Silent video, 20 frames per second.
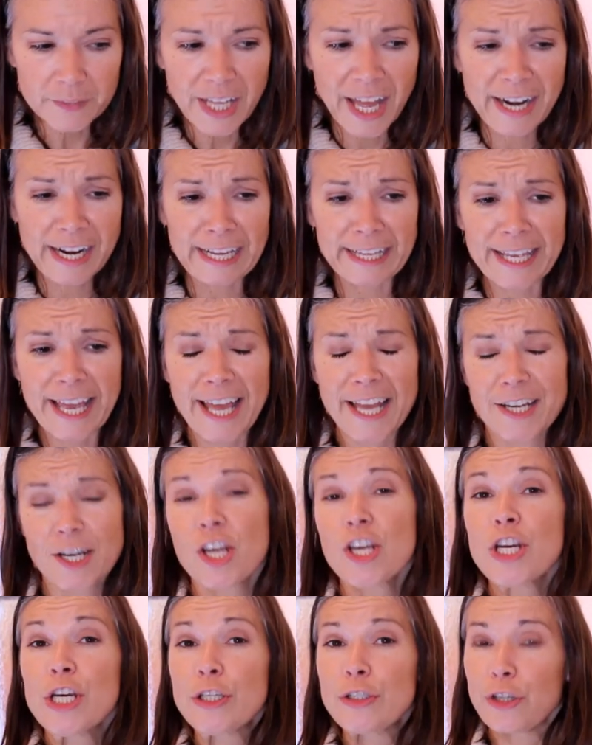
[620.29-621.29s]
And
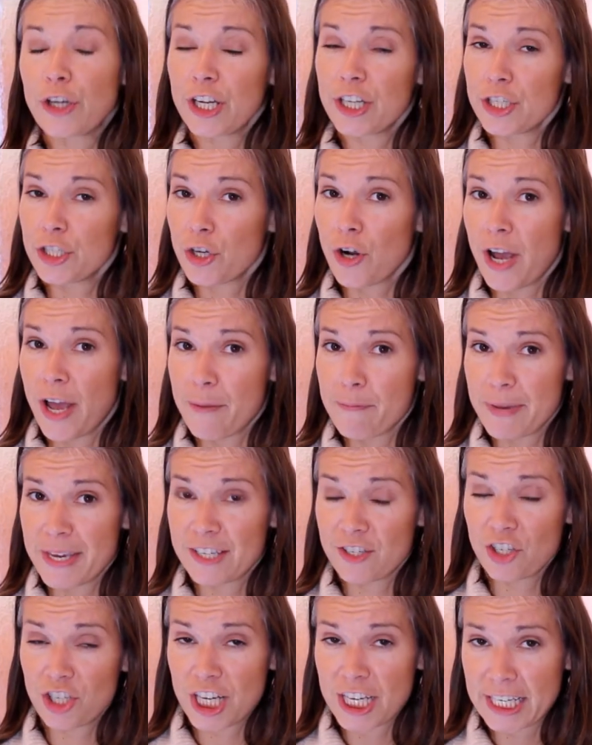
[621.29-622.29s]
again, you're going to try and be
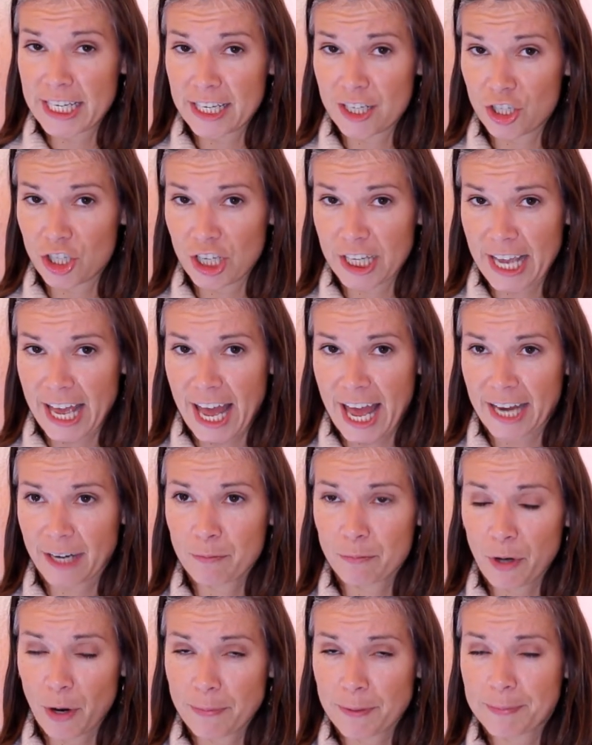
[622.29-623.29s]
as cheeky as you
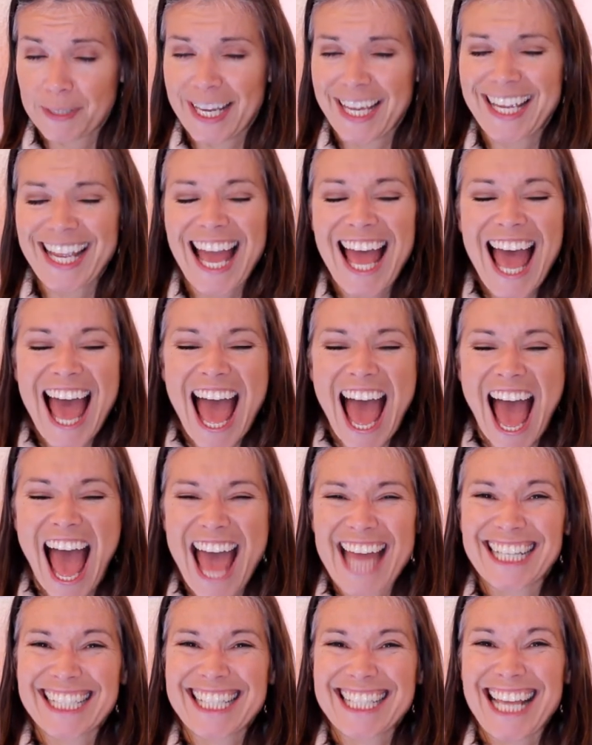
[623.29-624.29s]
can, probably,
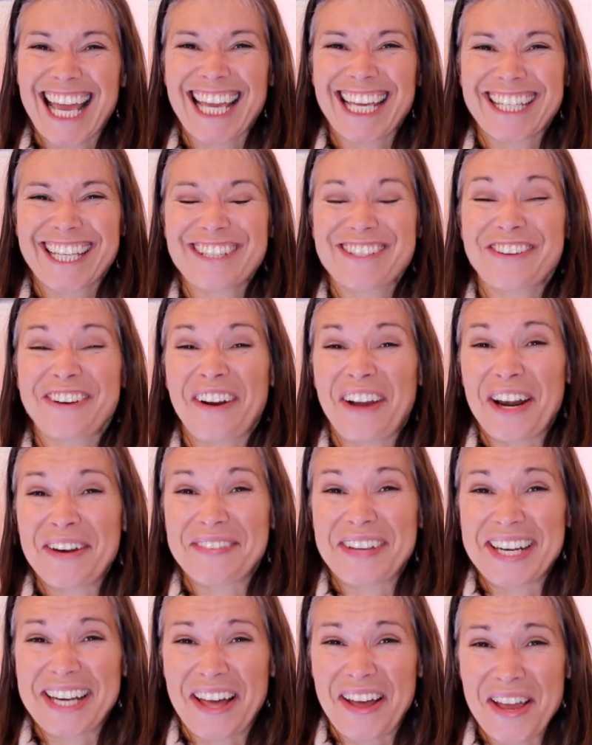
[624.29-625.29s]
and say that you're not going
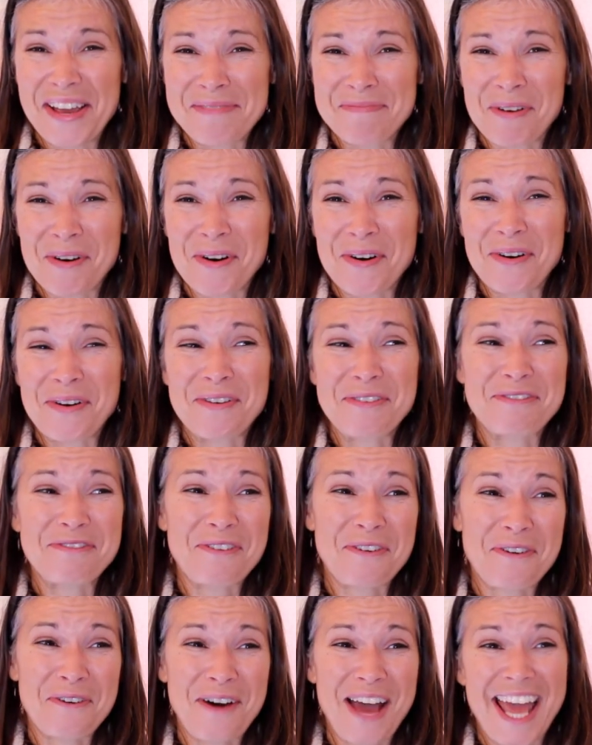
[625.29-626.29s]
to be liable
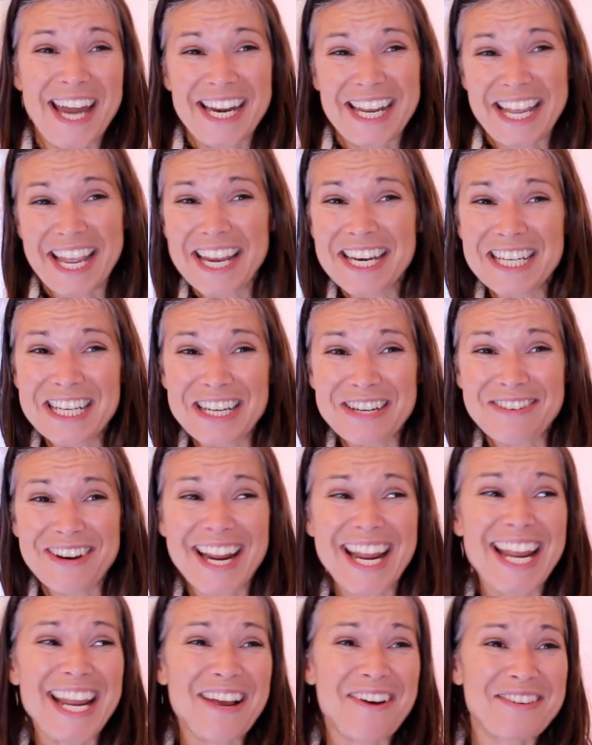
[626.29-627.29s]
for any
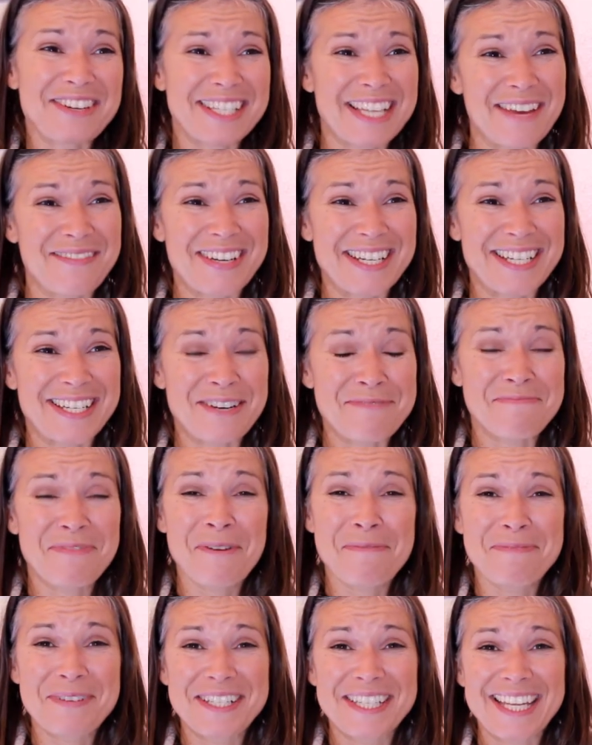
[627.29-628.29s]
injury or damage to
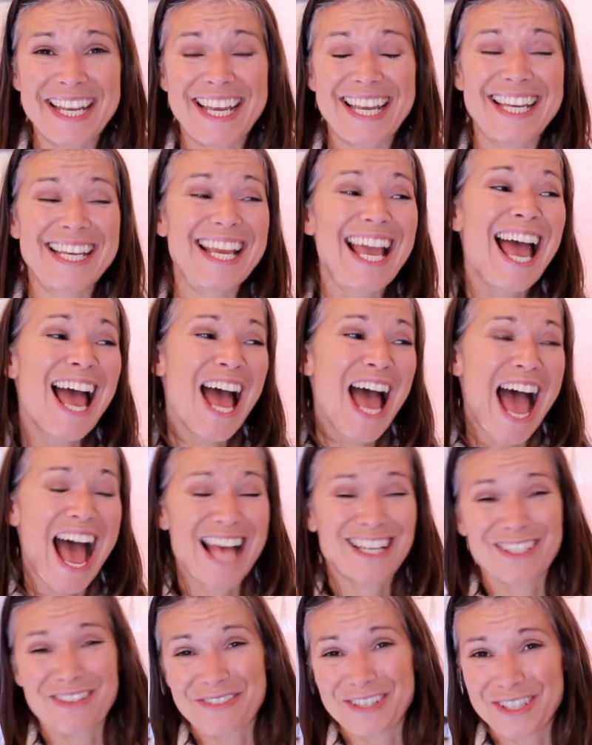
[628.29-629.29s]
property
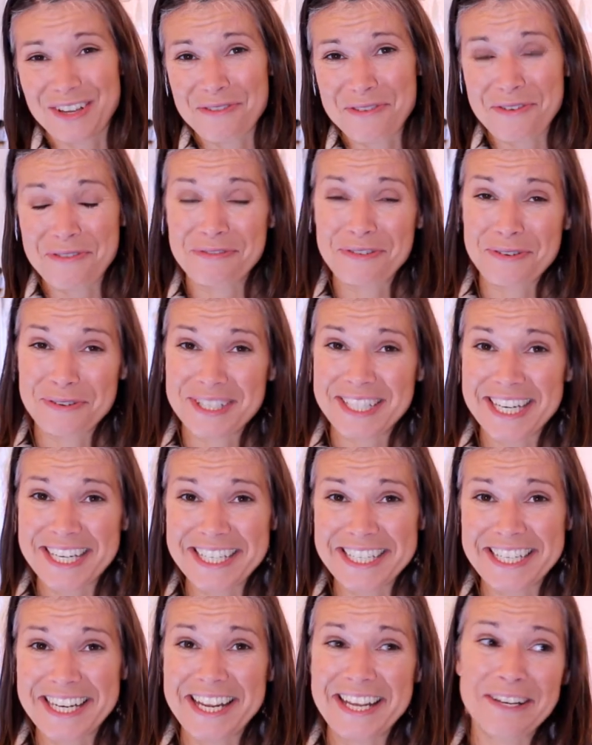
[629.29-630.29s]
as a result of your
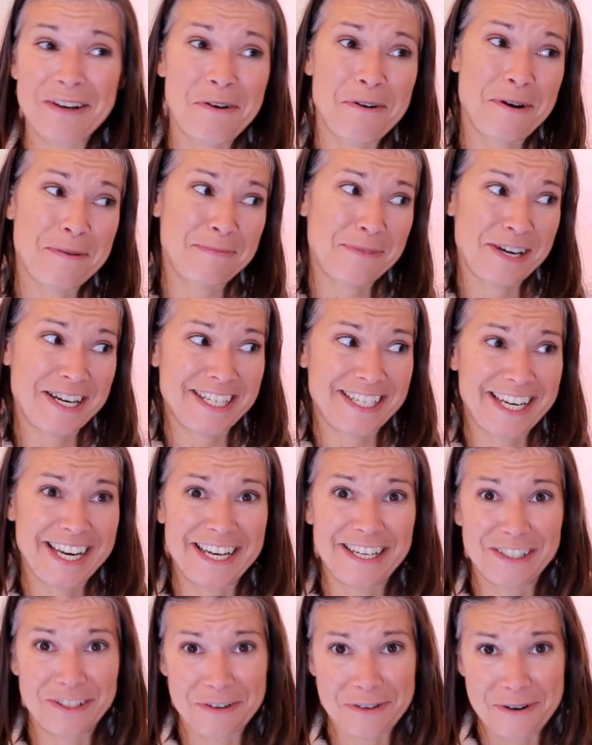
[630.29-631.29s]
teaching or a breach
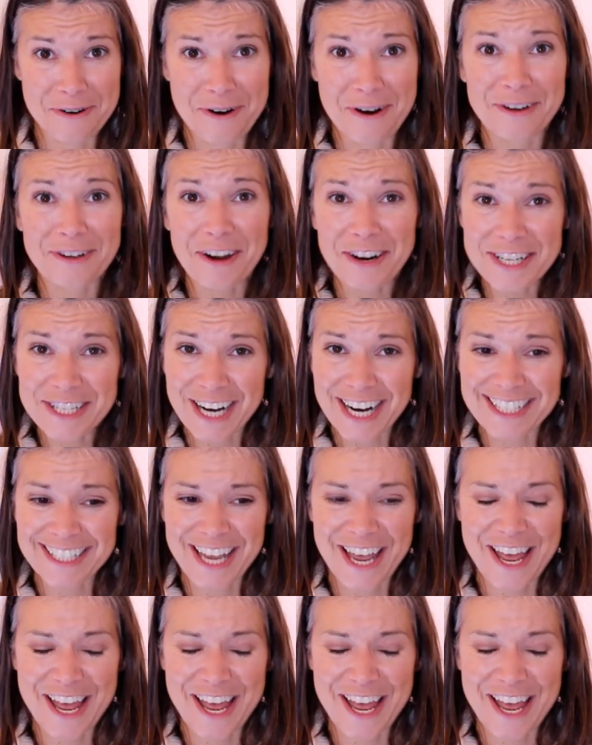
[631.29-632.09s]
in your contract